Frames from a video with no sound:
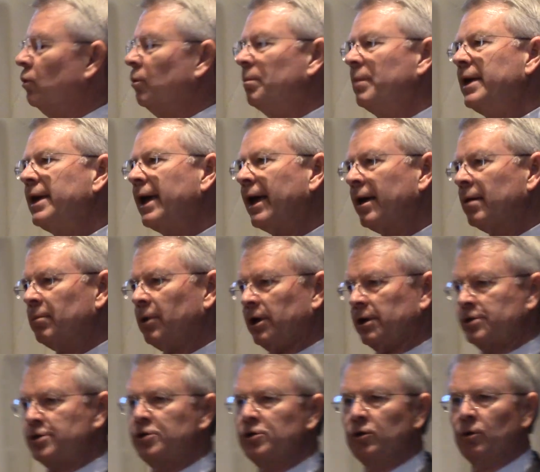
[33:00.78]
be able
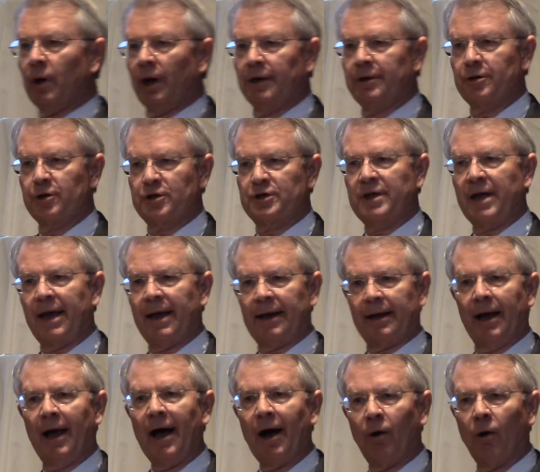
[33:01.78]
to understand
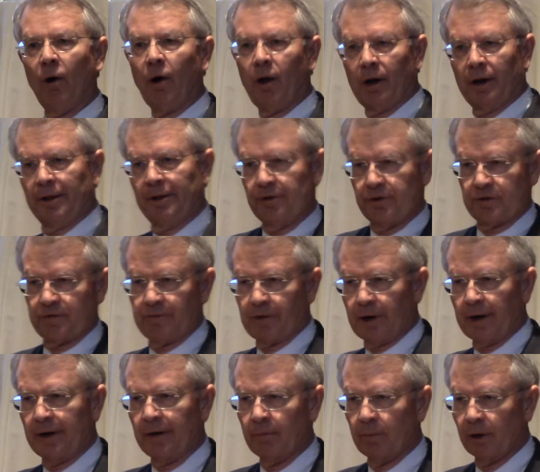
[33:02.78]
how all of those
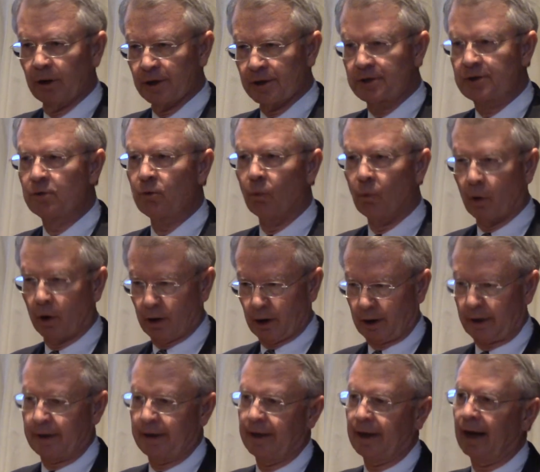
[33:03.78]
variables
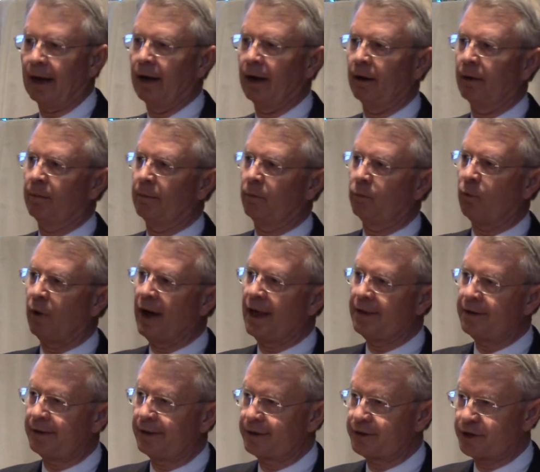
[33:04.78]
work.
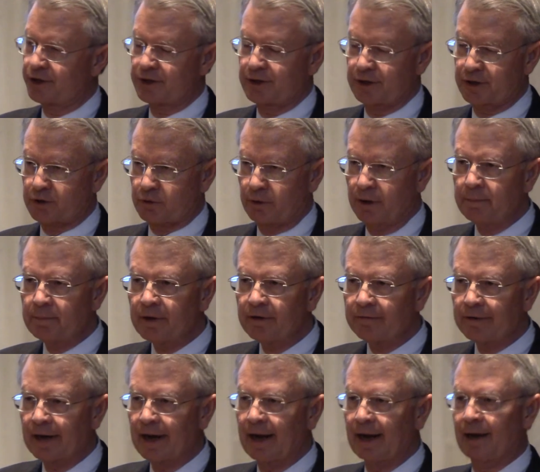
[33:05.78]
Rather than just descriptive
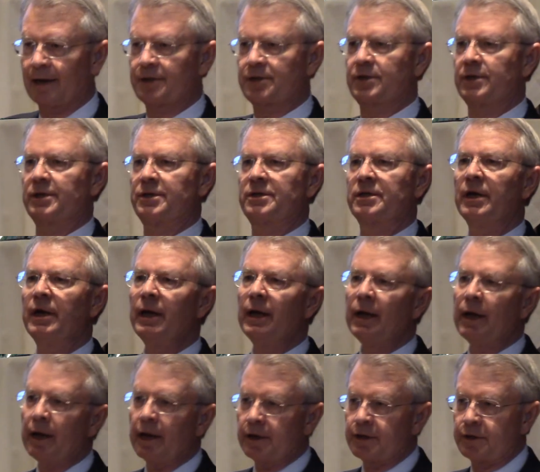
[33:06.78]
analysis,
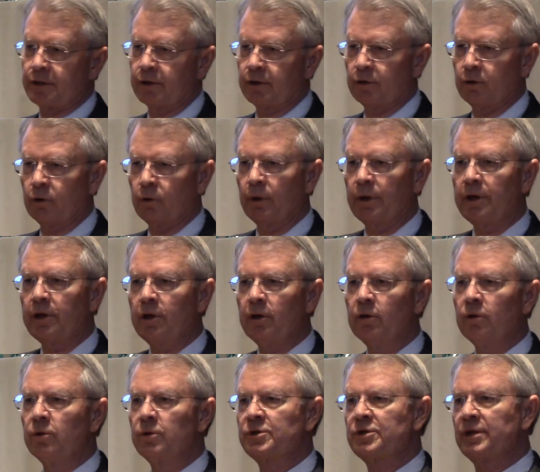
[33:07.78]
to
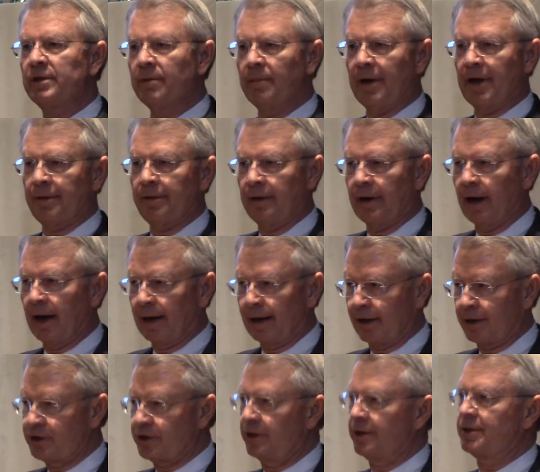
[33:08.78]
use the
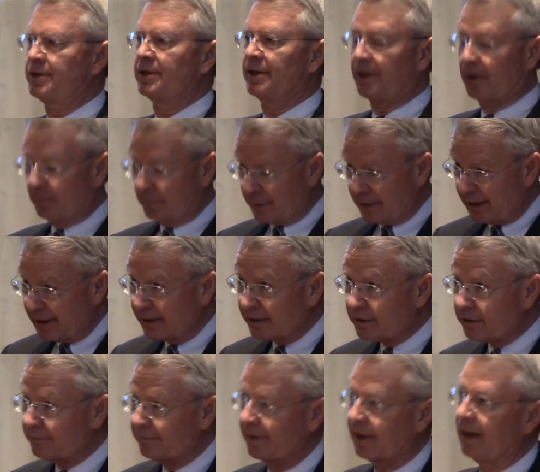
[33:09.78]
methodologies that are being
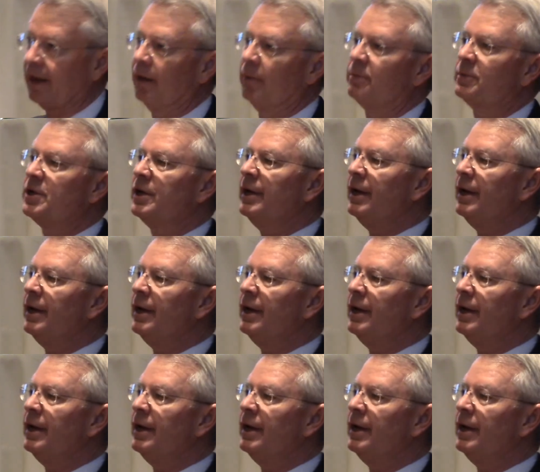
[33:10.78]
developed